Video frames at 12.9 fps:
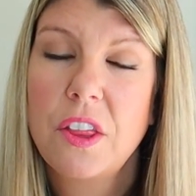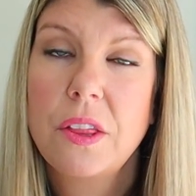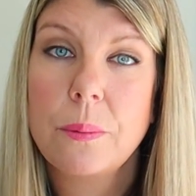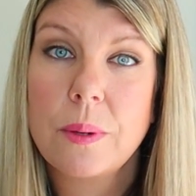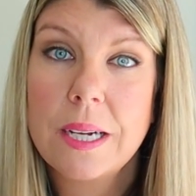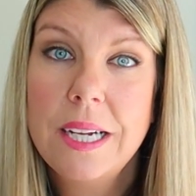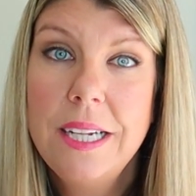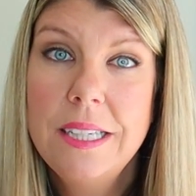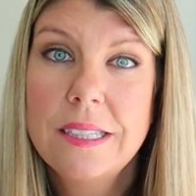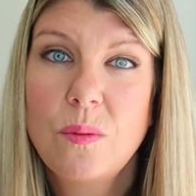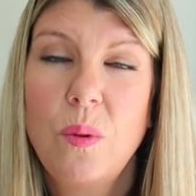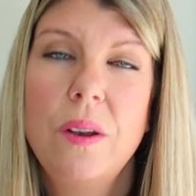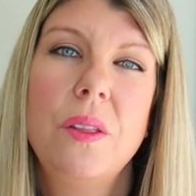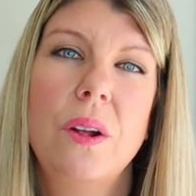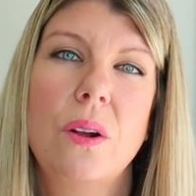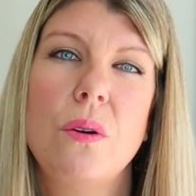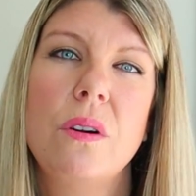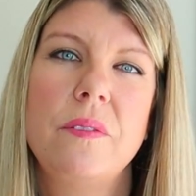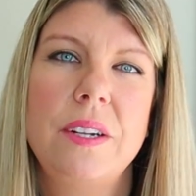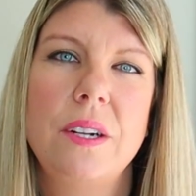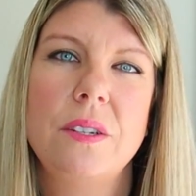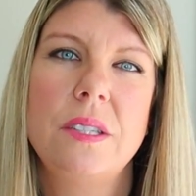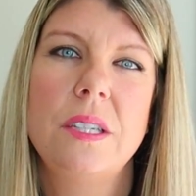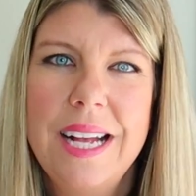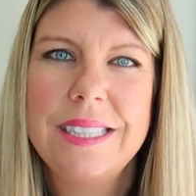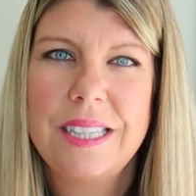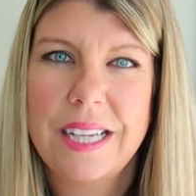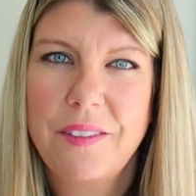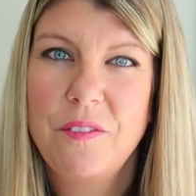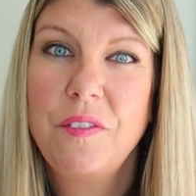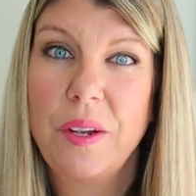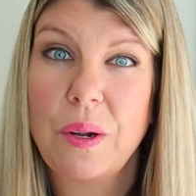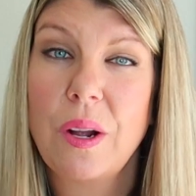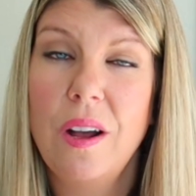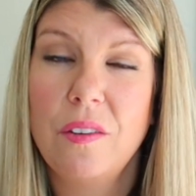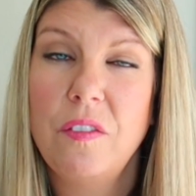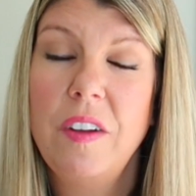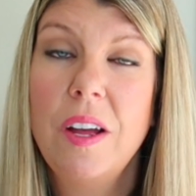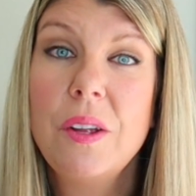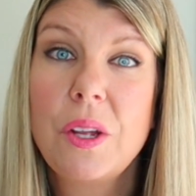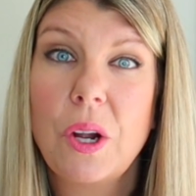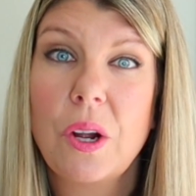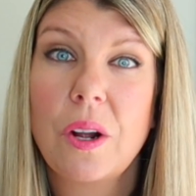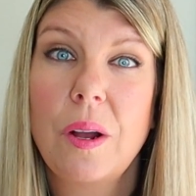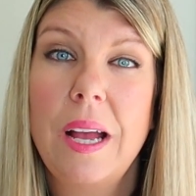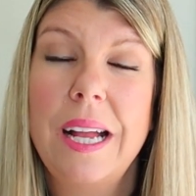3s, one of their core fears is the fear of failure,